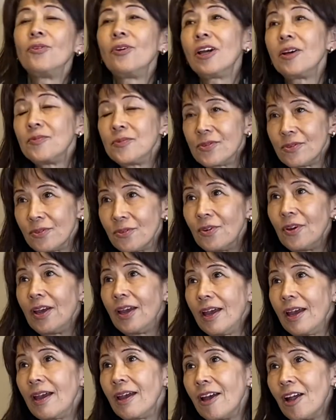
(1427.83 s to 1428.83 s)
you have to
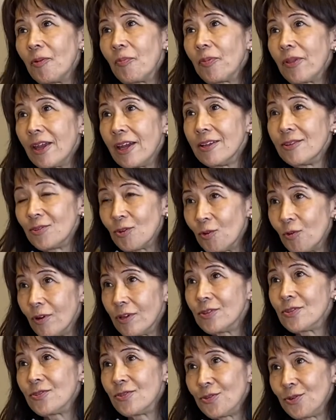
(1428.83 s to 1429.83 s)
help them or
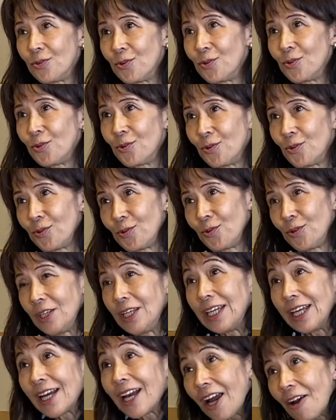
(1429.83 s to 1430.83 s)
to
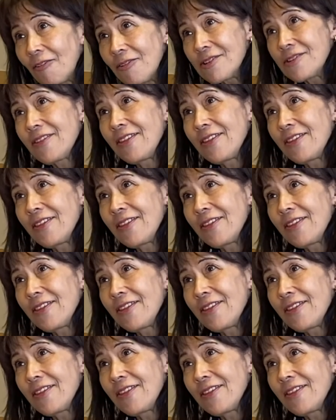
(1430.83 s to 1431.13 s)
encourage them.